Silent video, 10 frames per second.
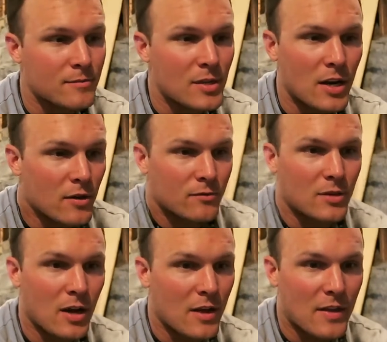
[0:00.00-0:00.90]
You know,
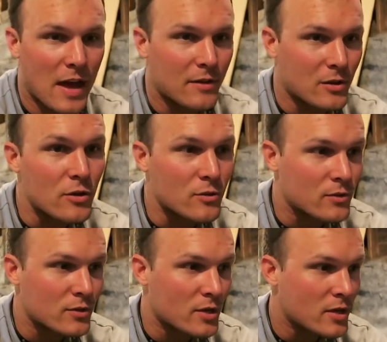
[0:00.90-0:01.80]
they're not that
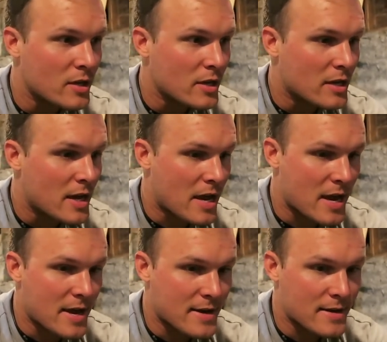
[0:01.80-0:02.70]
used,
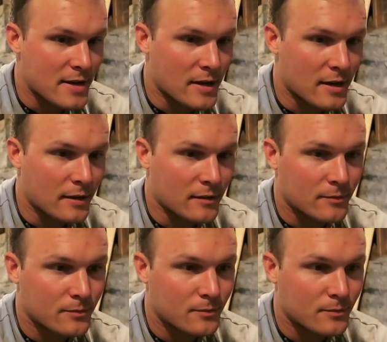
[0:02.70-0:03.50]
and I'm